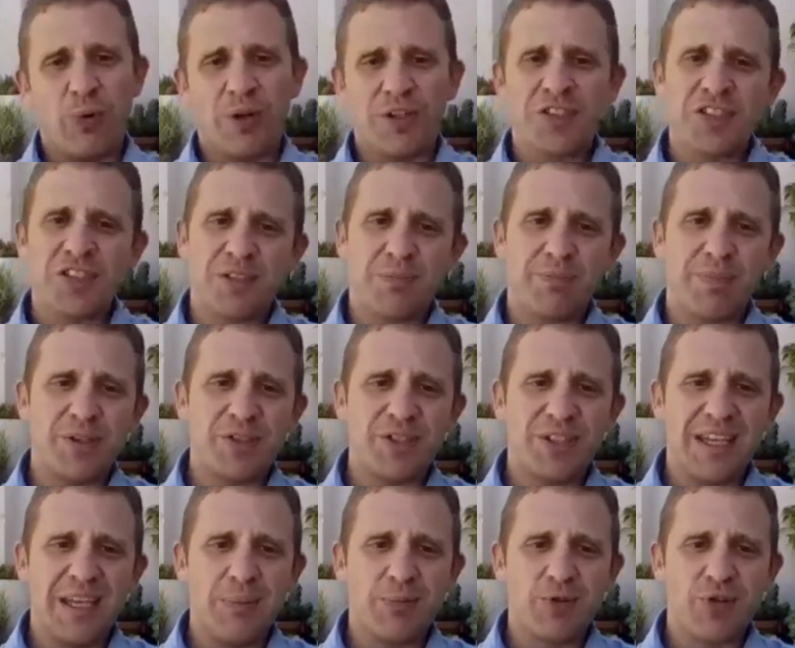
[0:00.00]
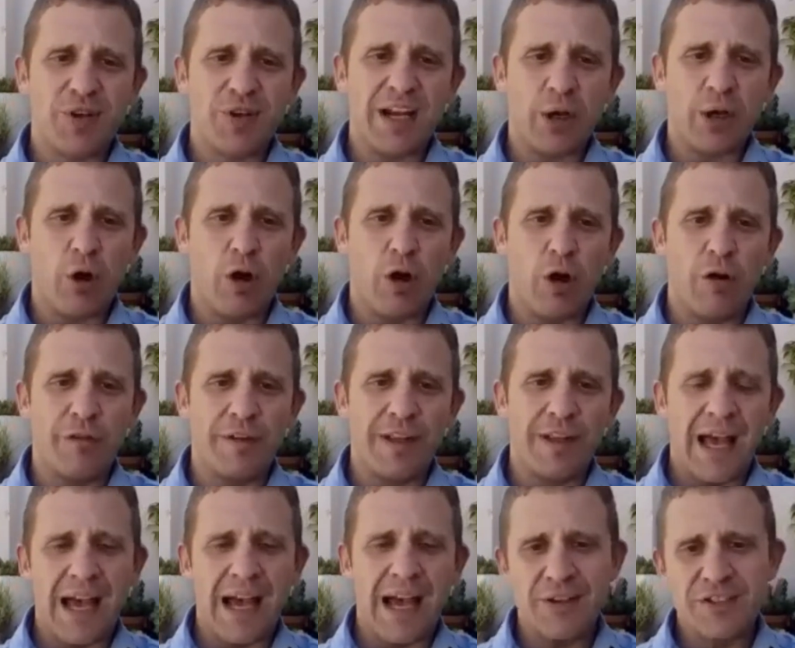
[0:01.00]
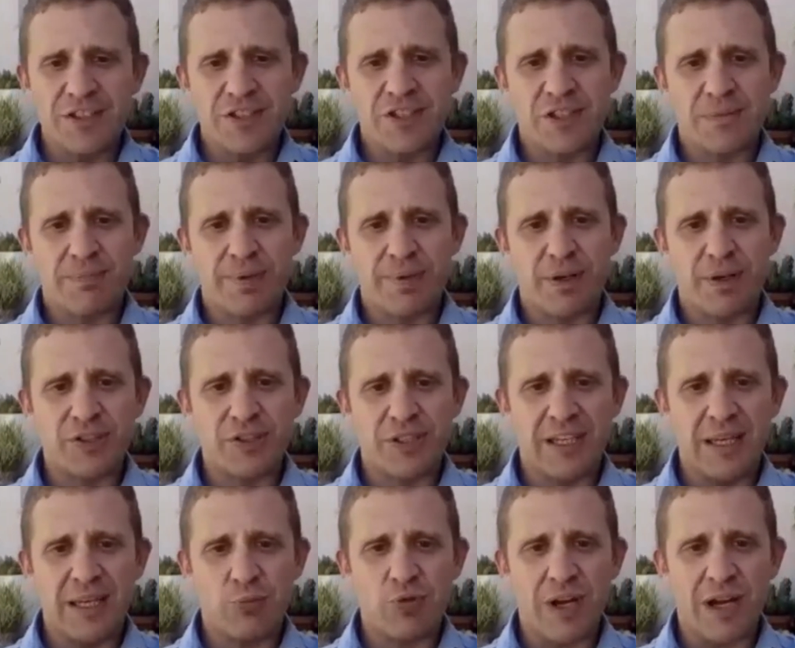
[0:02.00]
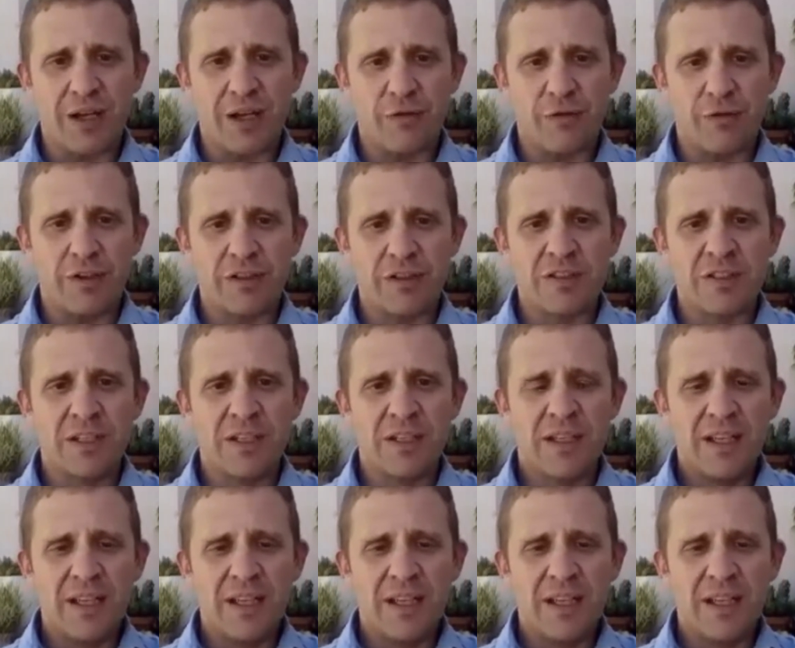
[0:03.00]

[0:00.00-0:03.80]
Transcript: What's it supposed to keep track of? And how is it supposed to keep track of it?